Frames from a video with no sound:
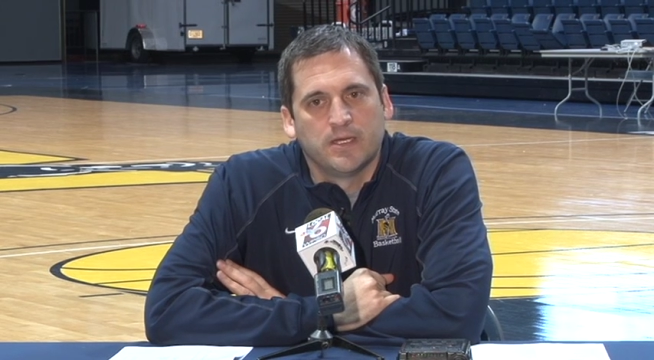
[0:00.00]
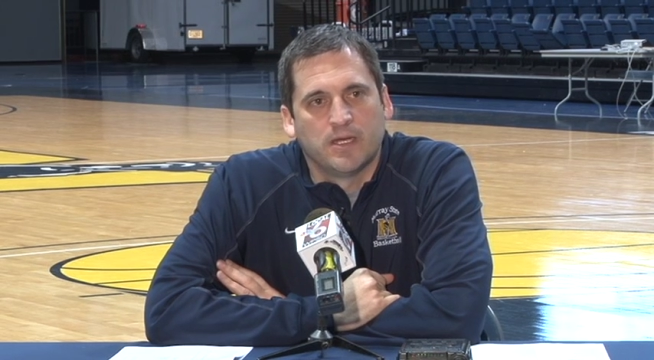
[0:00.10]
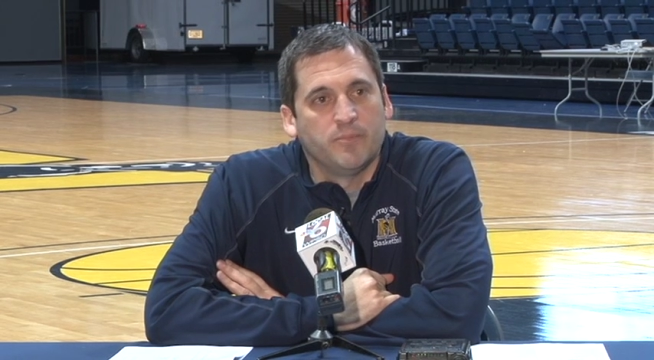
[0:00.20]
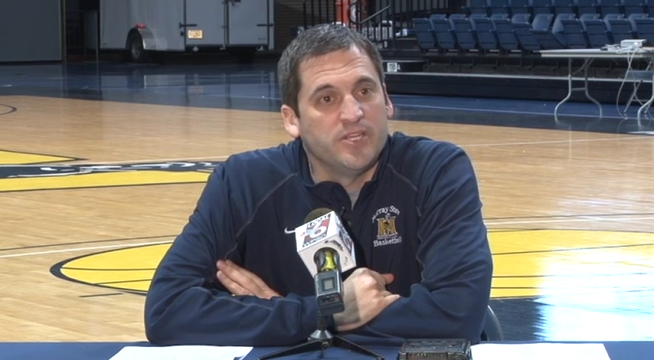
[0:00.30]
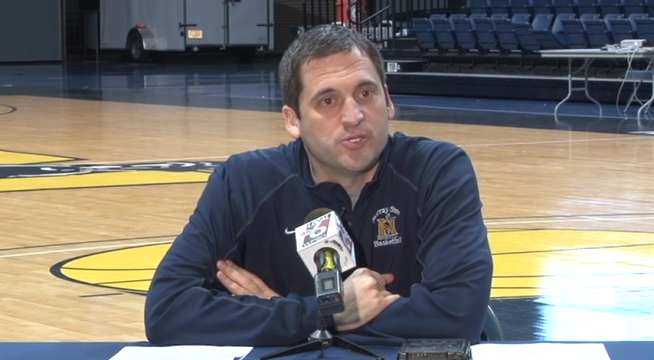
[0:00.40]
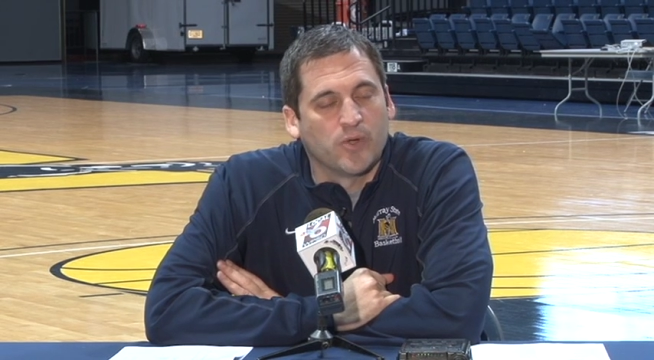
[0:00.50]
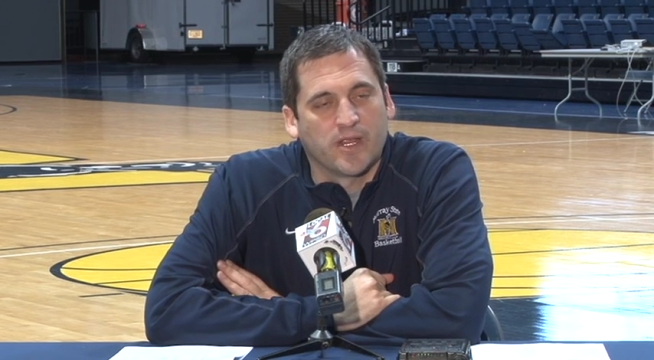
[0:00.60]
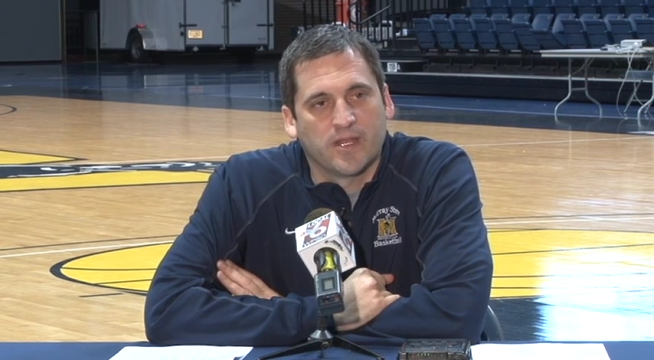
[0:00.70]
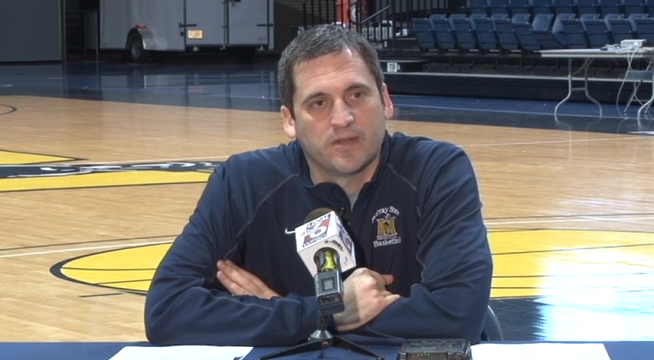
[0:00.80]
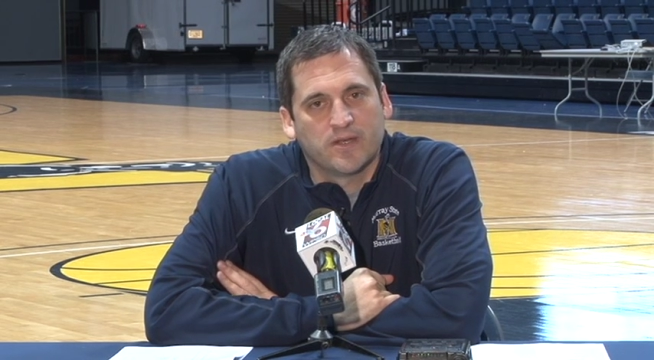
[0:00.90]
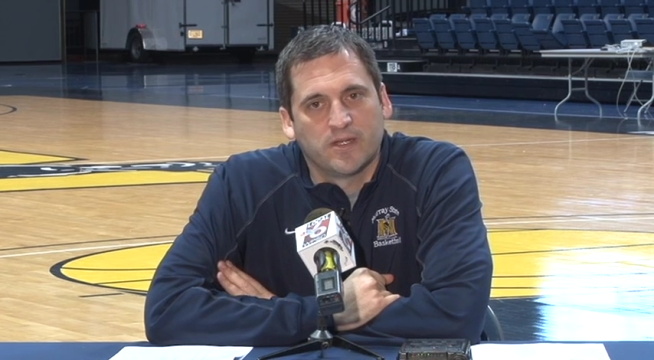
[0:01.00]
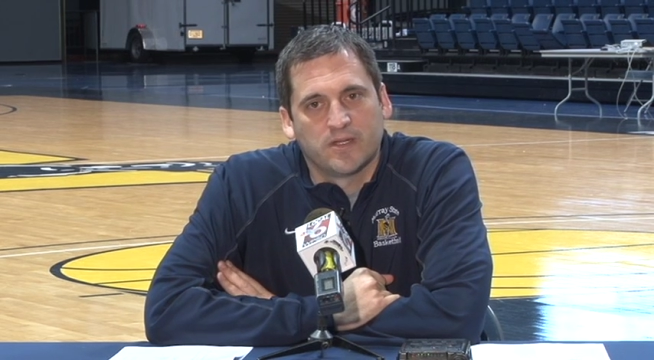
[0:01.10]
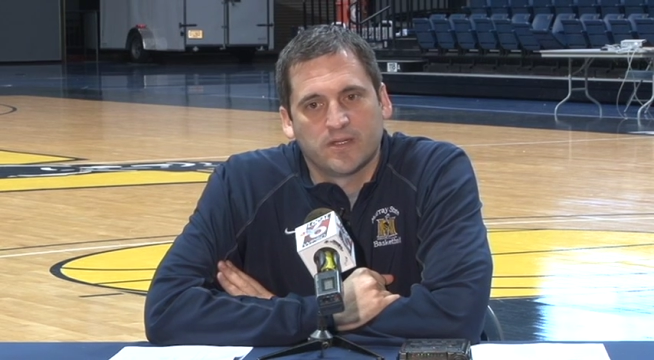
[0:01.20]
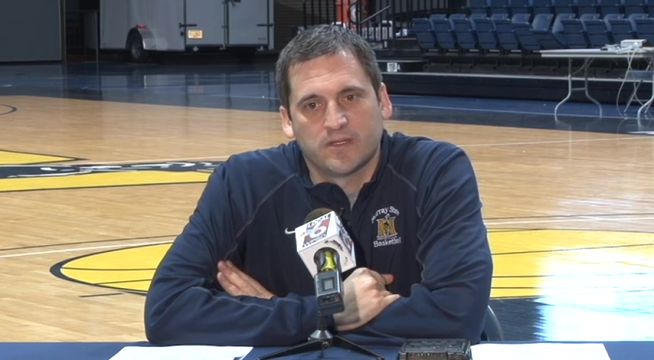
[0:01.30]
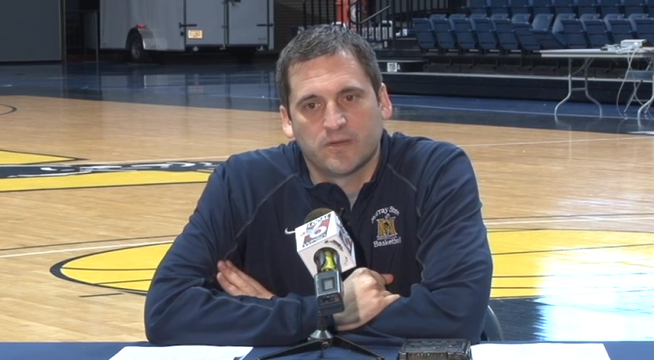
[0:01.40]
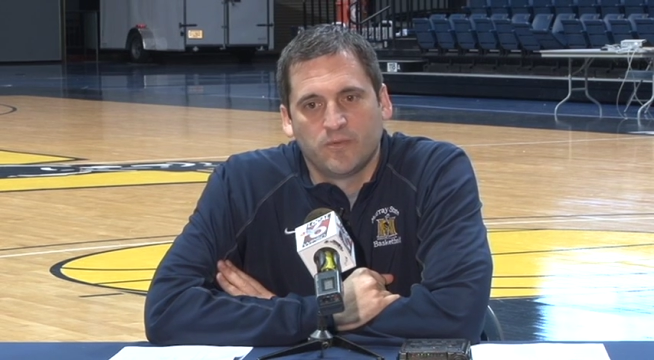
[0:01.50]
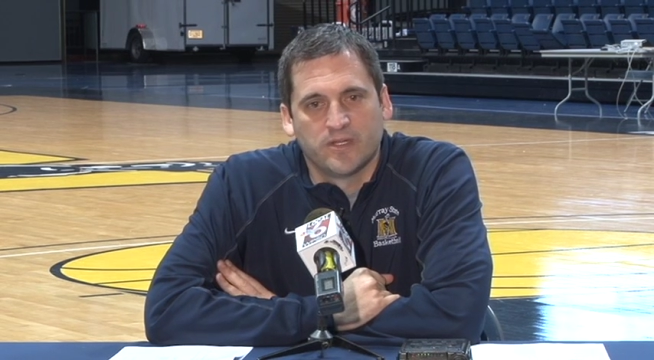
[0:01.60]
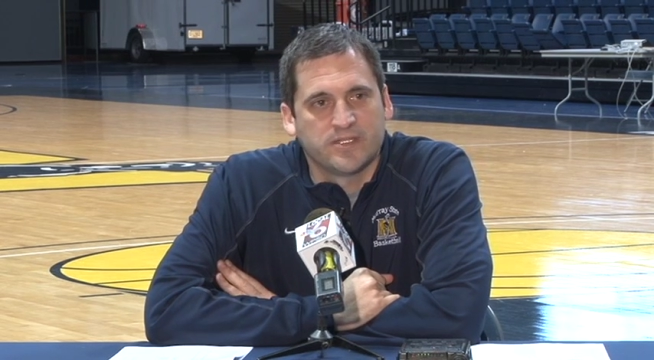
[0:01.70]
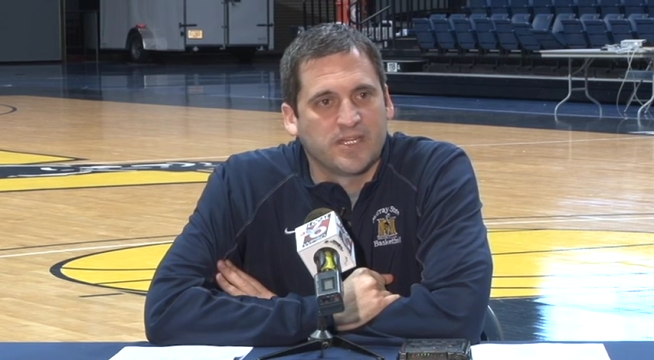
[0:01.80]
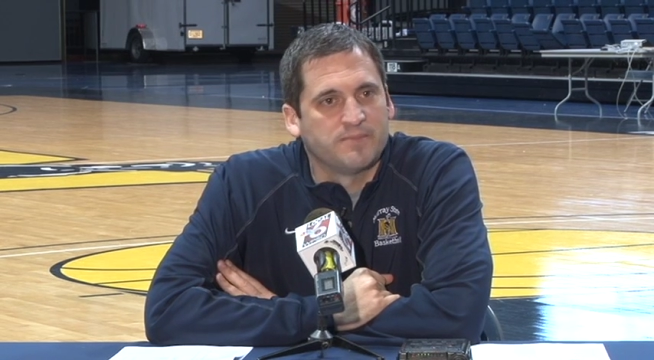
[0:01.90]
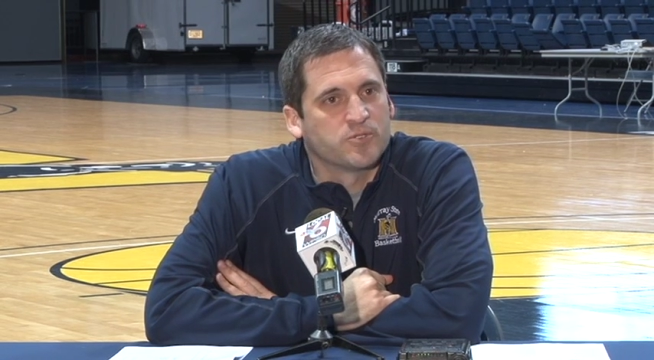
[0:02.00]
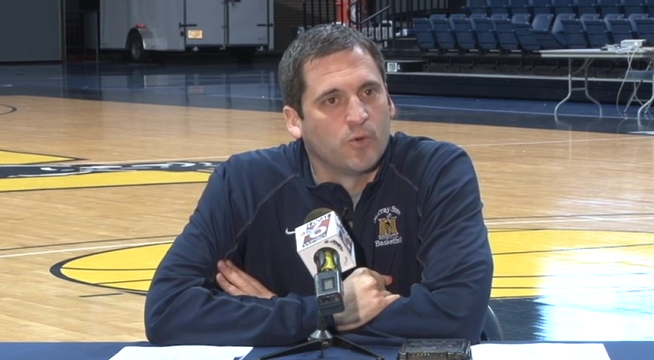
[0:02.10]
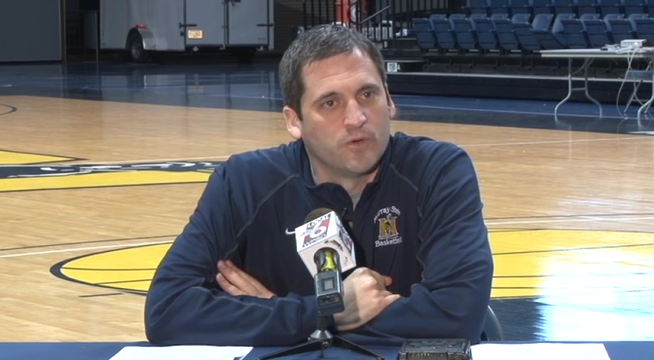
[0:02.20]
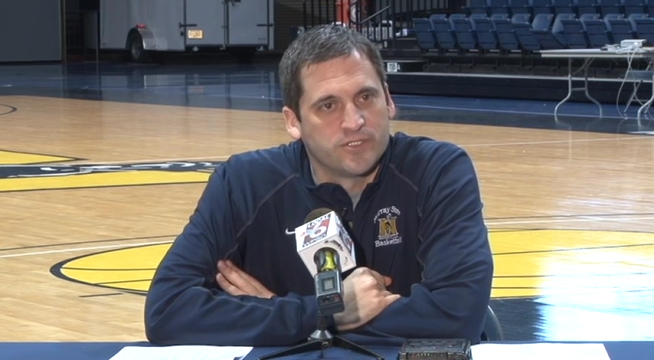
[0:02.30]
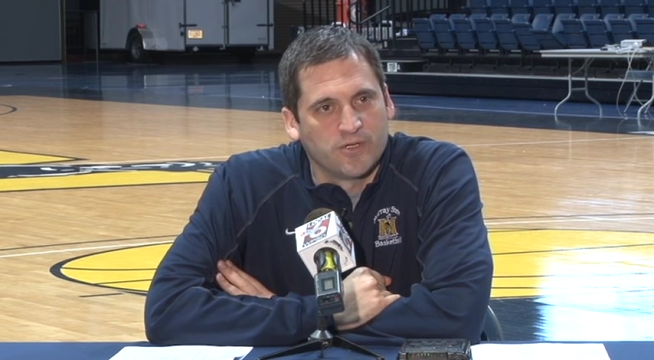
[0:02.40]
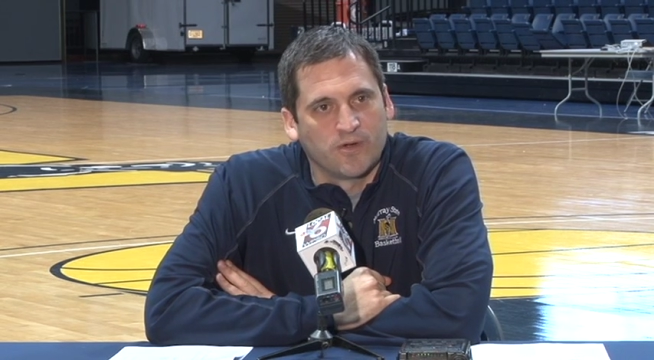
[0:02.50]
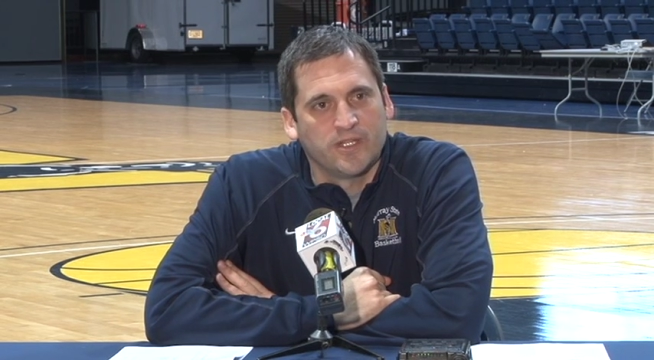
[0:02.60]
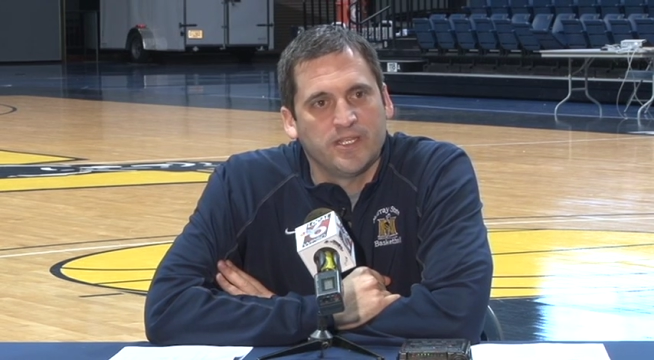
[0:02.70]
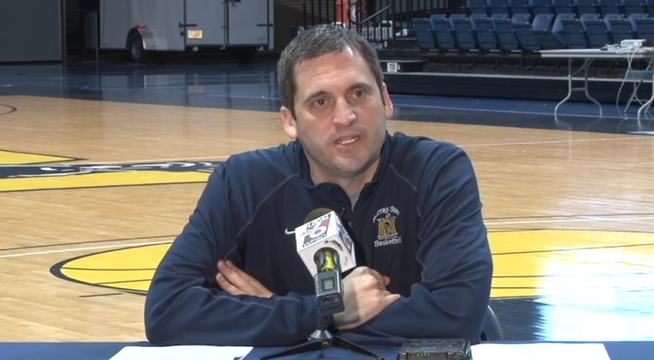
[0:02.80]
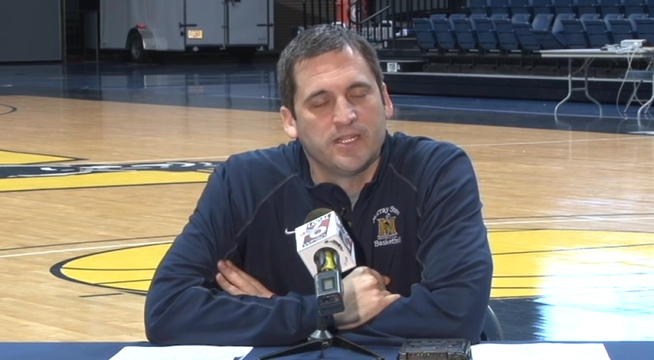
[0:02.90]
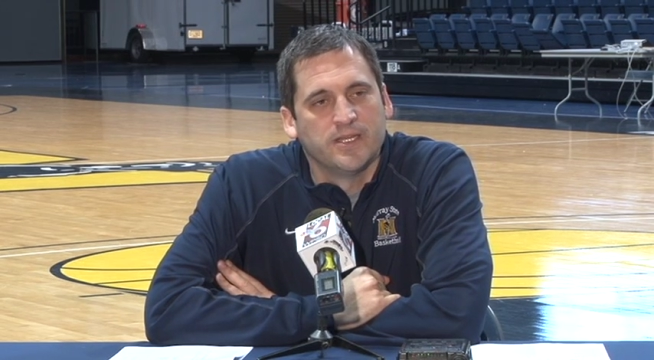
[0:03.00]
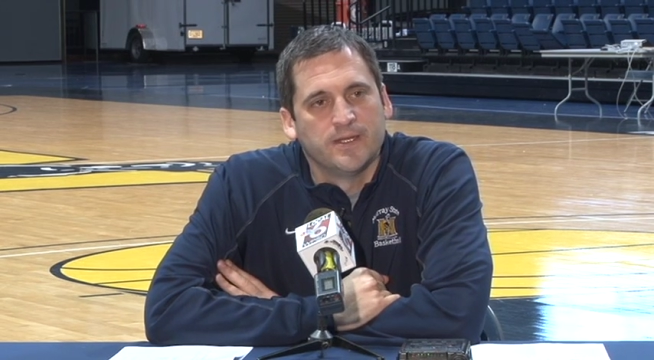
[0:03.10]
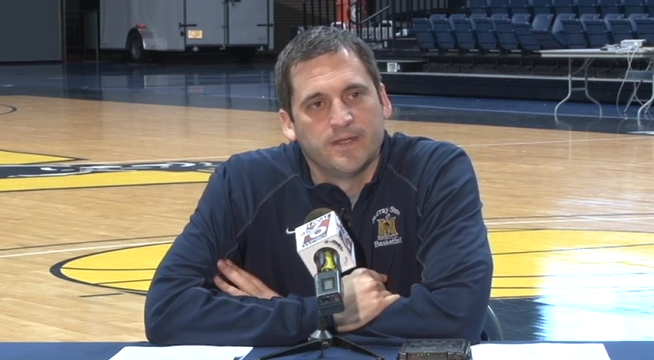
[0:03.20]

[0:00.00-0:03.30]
Uh, B-Tran, uh, one of the top scorers in our league.